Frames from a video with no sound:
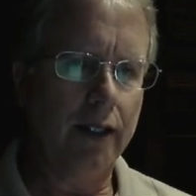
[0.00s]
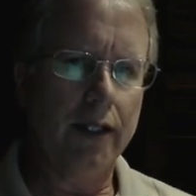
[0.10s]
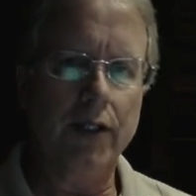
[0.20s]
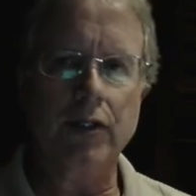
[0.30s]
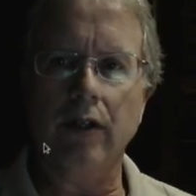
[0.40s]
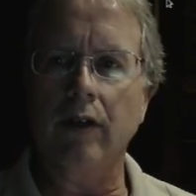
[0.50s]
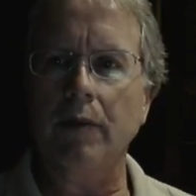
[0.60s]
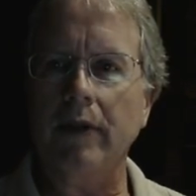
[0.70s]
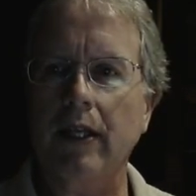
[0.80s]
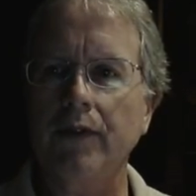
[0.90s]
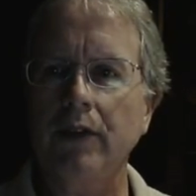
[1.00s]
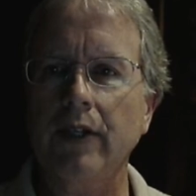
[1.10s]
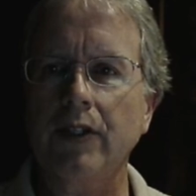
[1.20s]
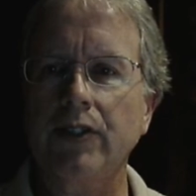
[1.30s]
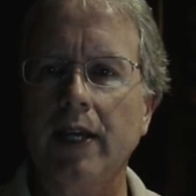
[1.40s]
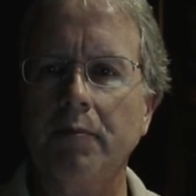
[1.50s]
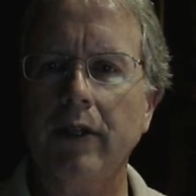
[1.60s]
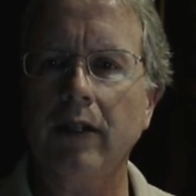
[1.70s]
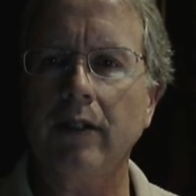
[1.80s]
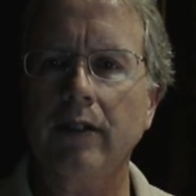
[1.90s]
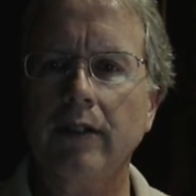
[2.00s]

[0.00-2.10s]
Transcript: So let me give you an example